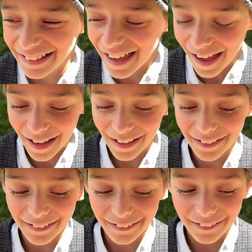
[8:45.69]
So
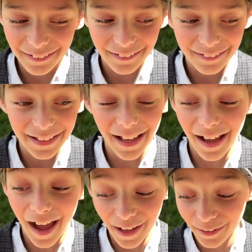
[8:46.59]
I,
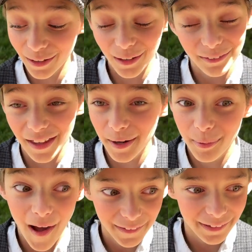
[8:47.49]
yeah, I heard that
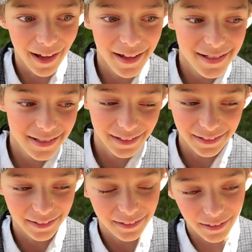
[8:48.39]
podcast and
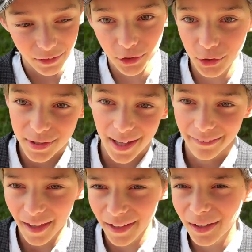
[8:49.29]
he, and you
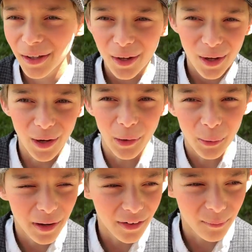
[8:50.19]
said like,
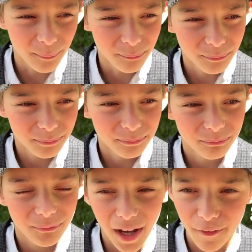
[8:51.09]
oh, um,
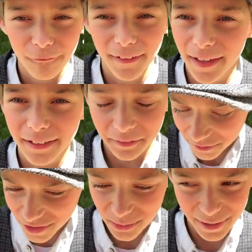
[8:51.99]
I feel like
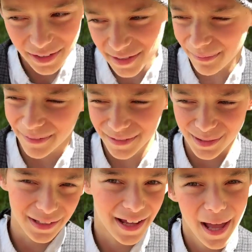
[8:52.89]
this week something's
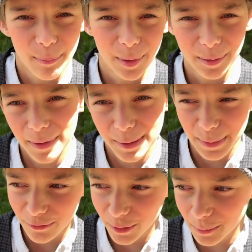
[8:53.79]
gonna happen to make
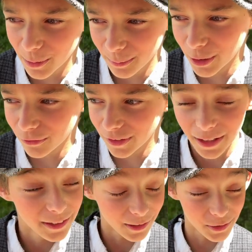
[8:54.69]
me feel more
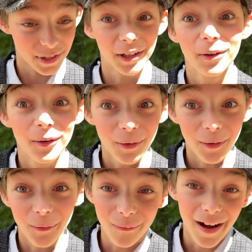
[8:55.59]
motivated, and I was like,
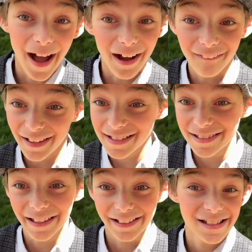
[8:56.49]
wow,
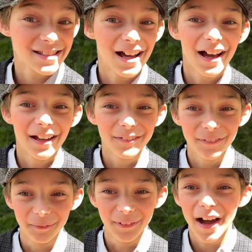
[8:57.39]
that's like a sign
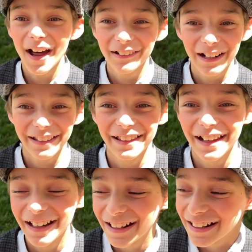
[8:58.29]
from God right there,